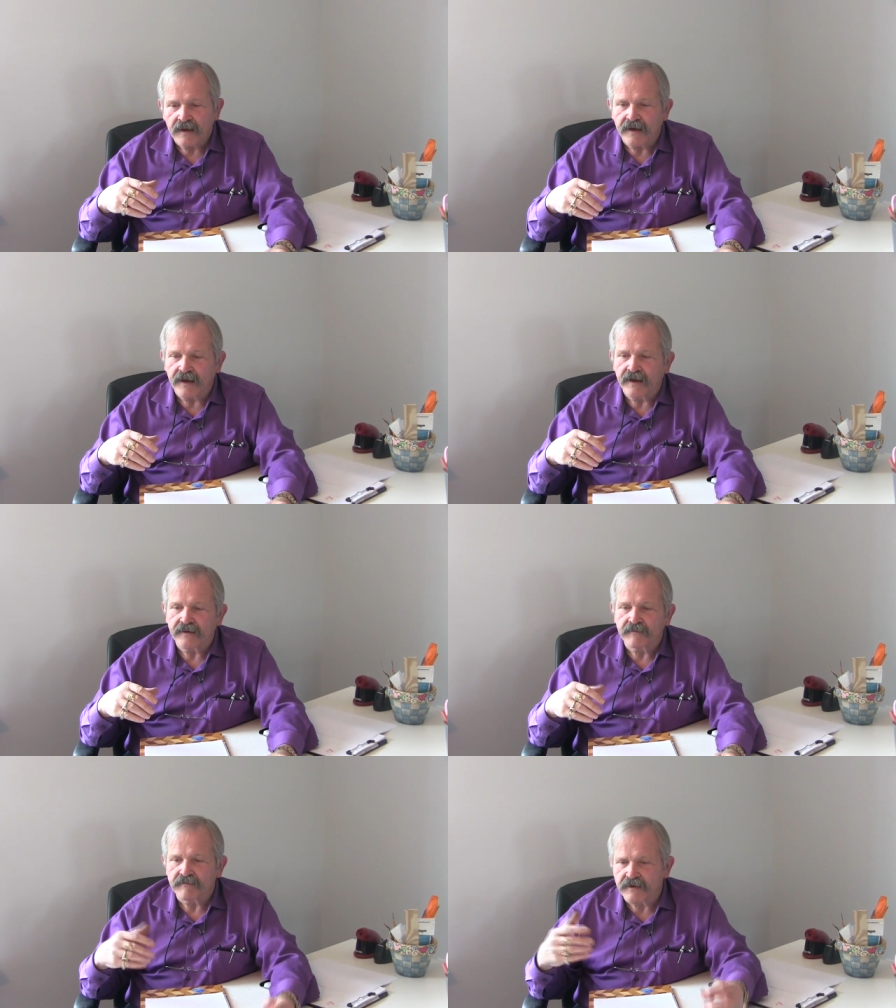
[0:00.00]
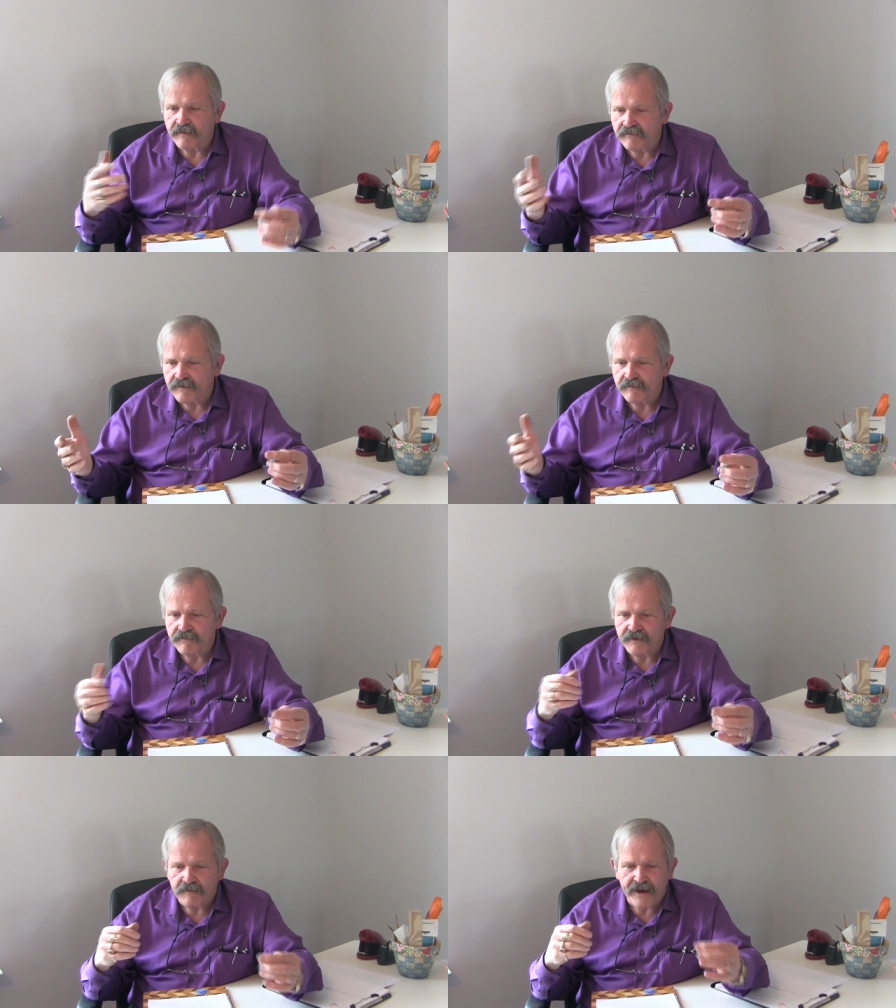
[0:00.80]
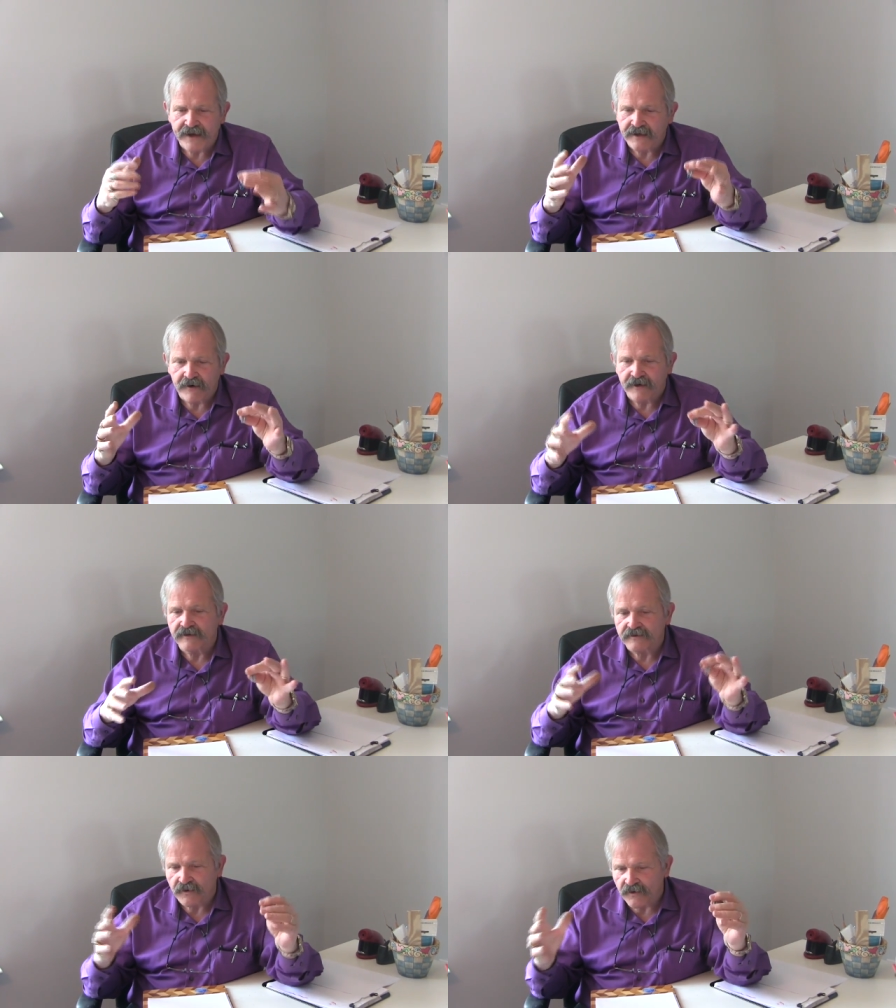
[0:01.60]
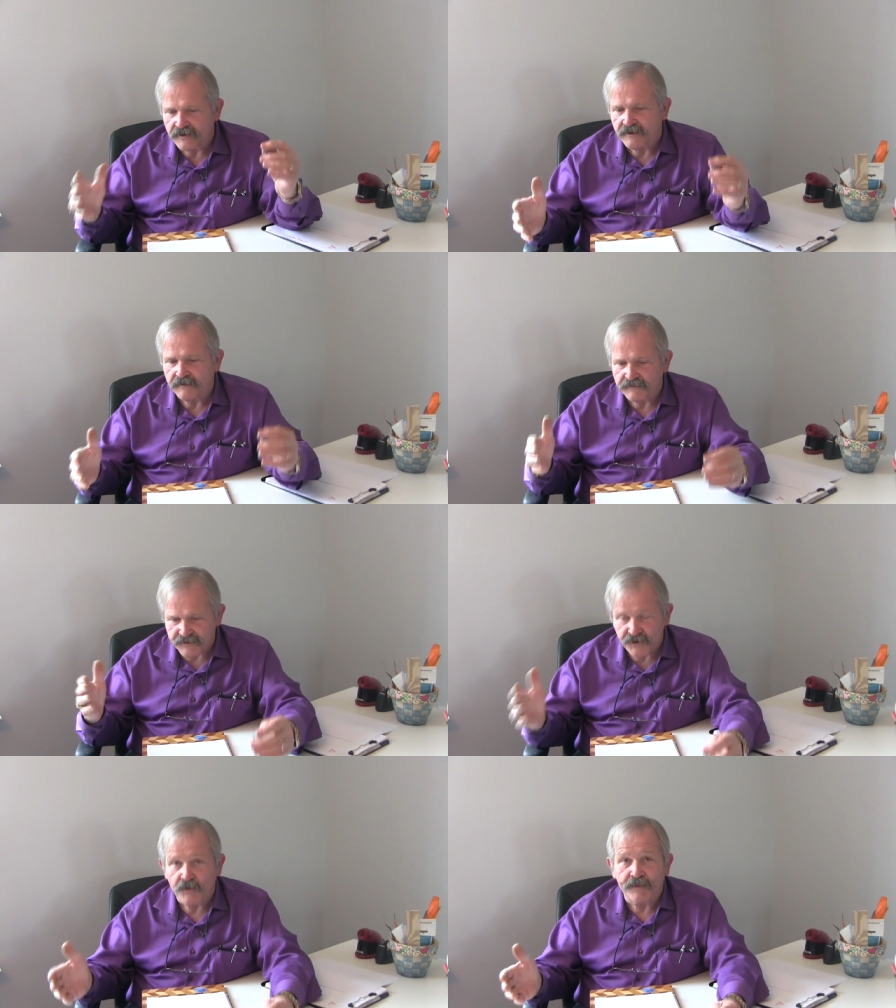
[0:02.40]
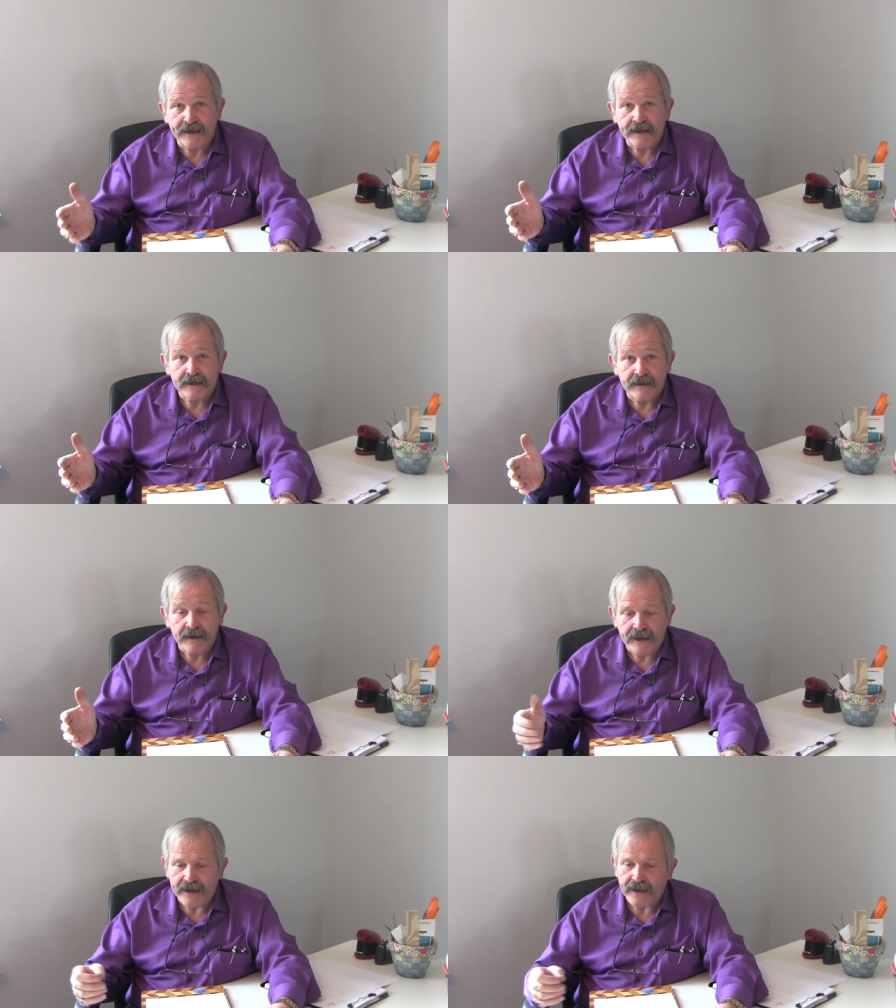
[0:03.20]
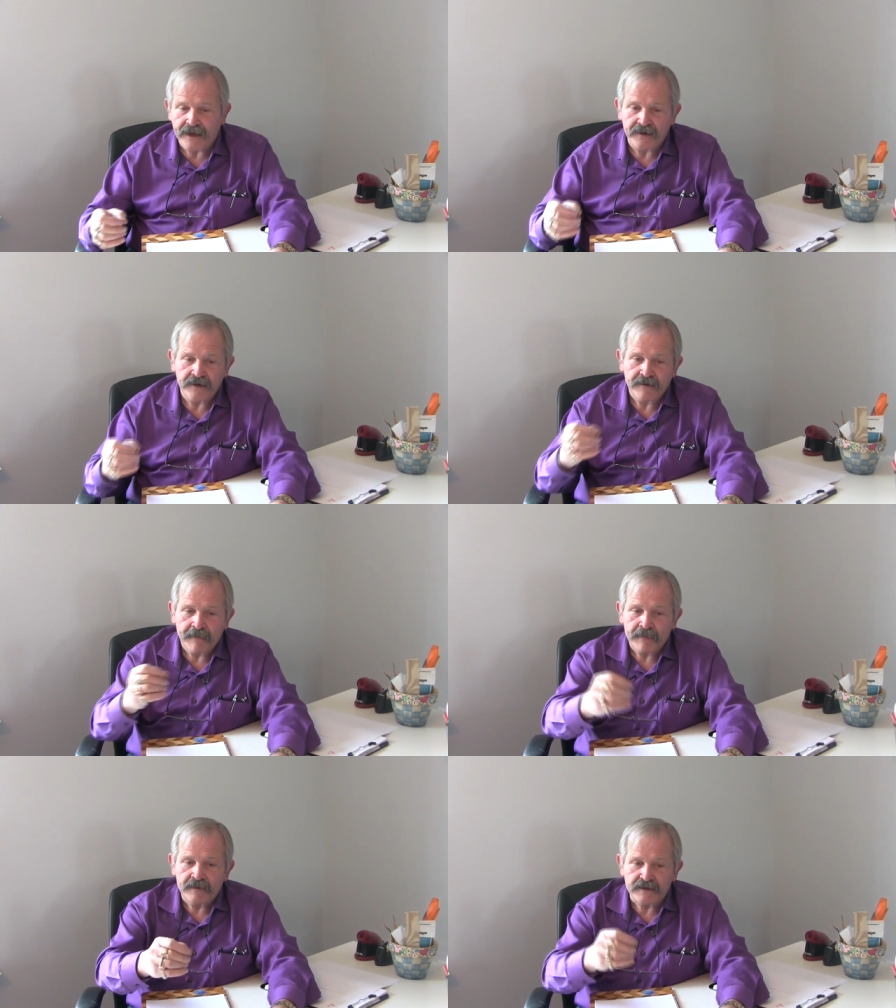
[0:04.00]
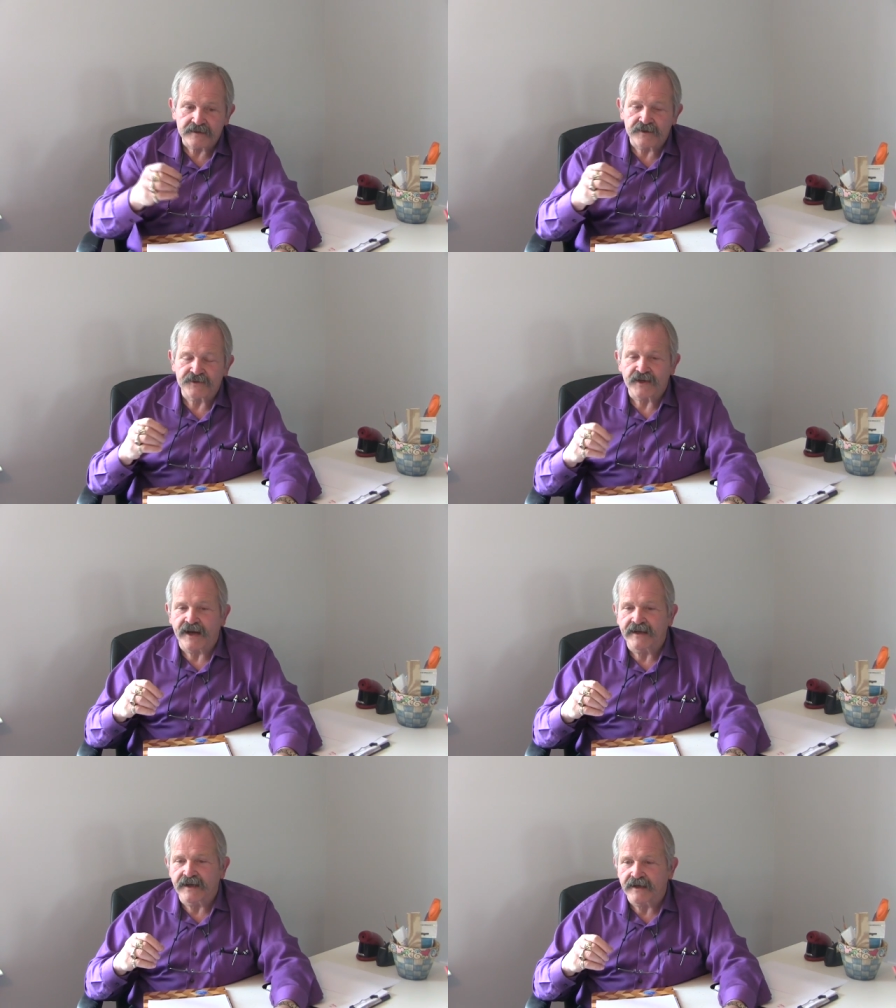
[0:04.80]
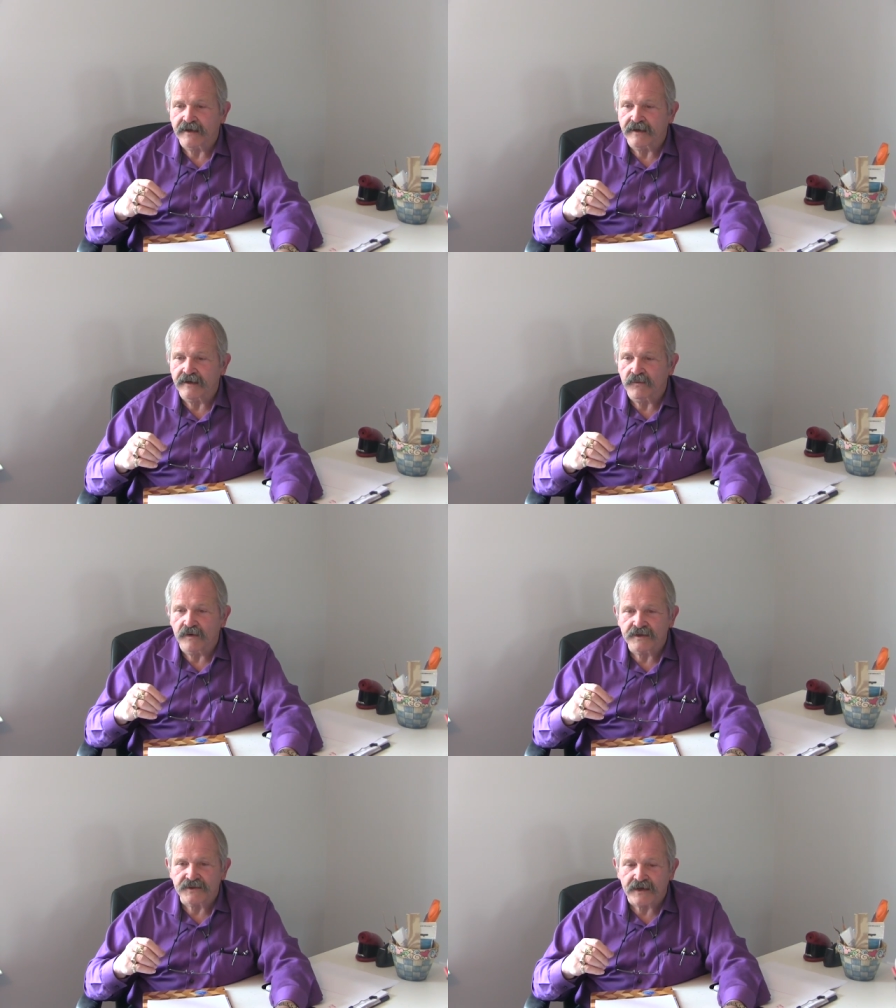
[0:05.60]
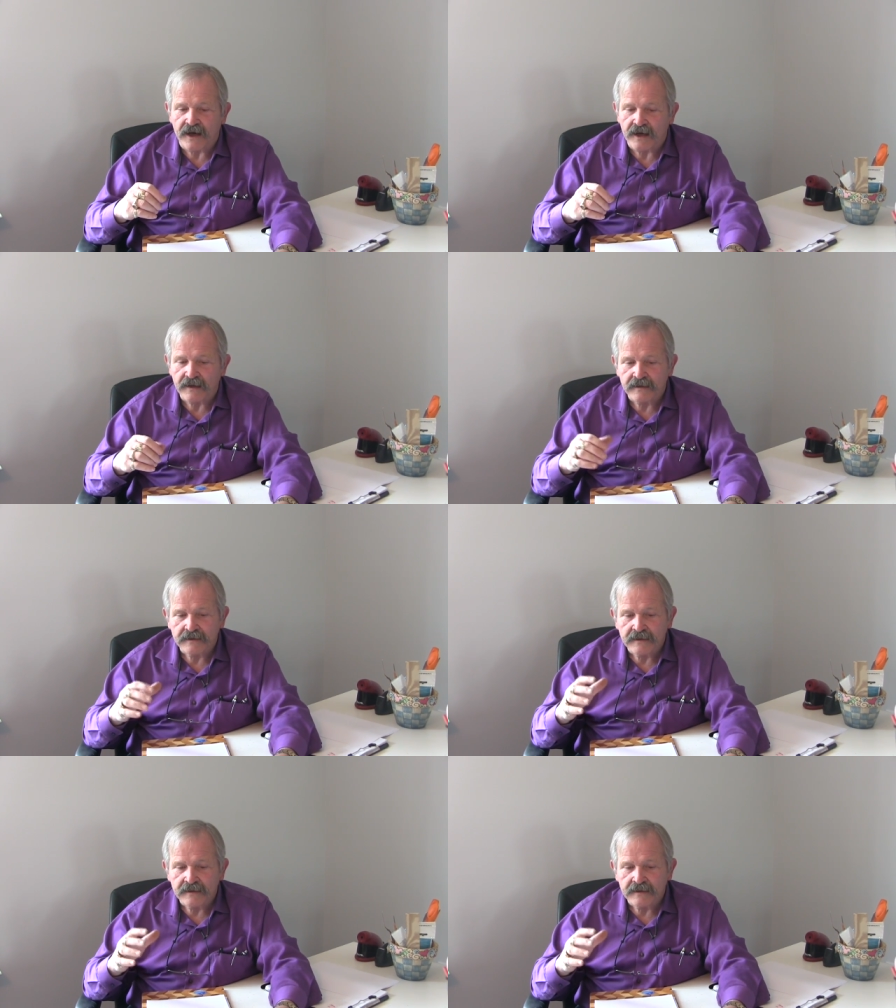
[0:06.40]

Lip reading: and the main characters, of course, are Snoopy and his little sidekick Woodstock,